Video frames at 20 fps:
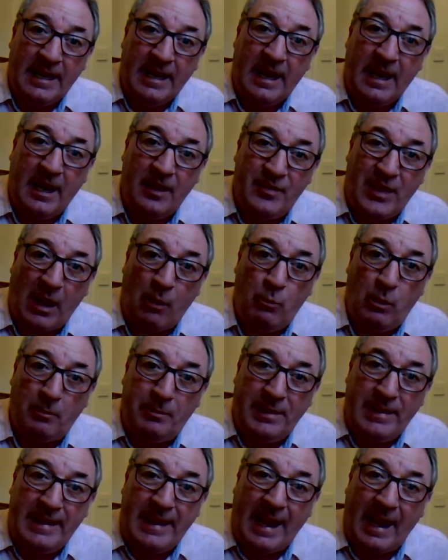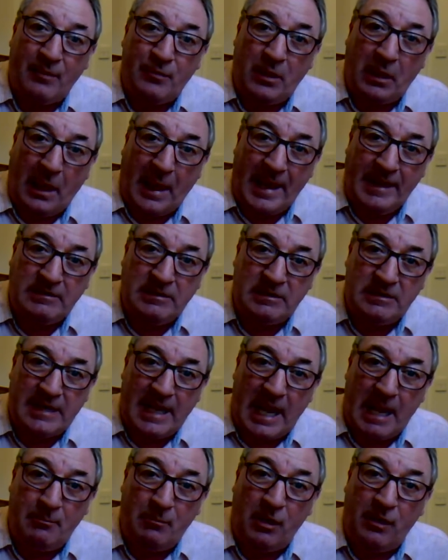That will be at the later
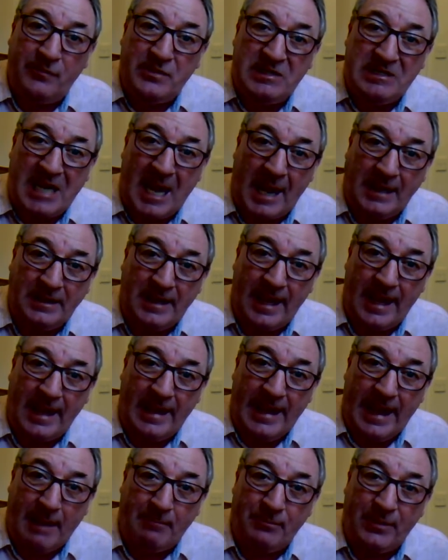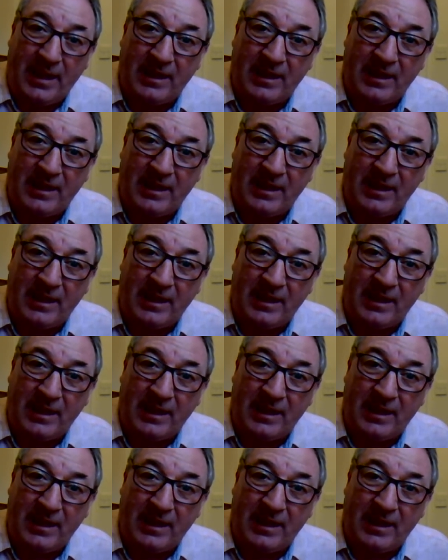time of 10 a.m.